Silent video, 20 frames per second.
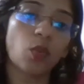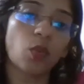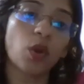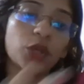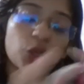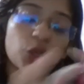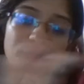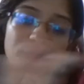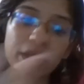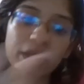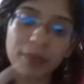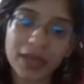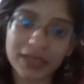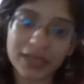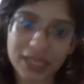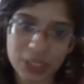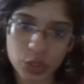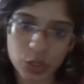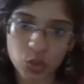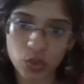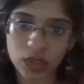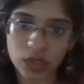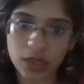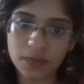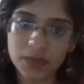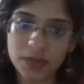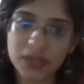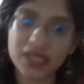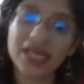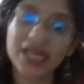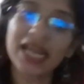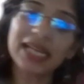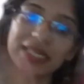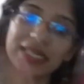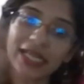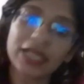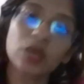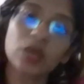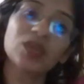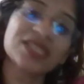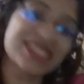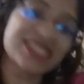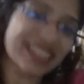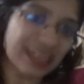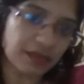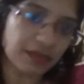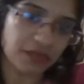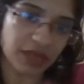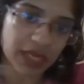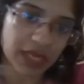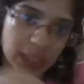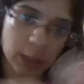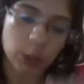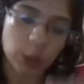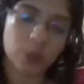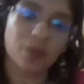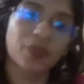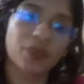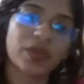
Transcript: what you mean by these 2 terms, then I'll tell you the significance.